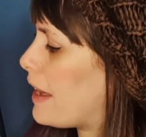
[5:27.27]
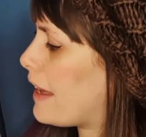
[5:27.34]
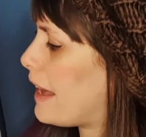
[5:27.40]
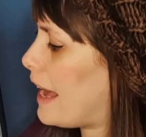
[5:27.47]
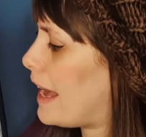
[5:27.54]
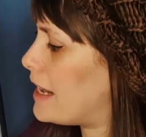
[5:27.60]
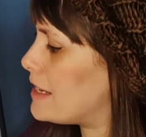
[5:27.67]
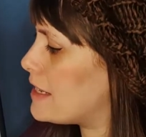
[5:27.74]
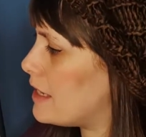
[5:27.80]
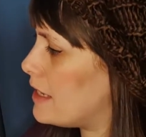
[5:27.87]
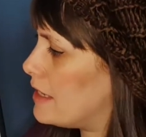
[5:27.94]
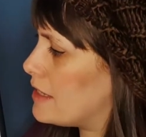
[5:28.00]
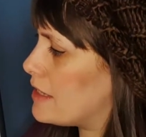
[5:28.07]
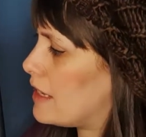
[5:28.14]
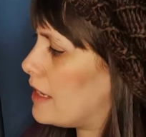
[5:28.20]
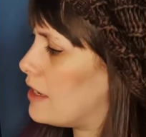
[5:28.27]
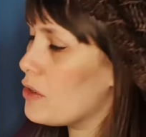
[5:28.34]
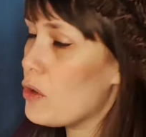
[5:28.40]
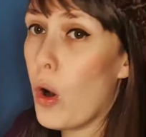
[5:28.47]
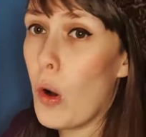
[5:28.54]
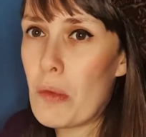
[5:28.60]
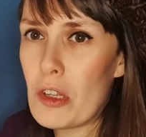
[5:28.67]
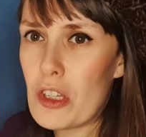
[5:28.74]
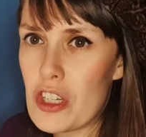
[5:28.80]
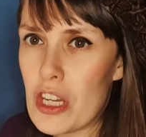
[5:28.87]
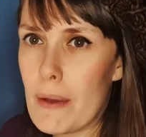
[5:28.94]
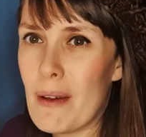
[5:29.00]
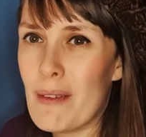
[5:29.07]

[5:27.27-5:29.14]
head is a normal shape,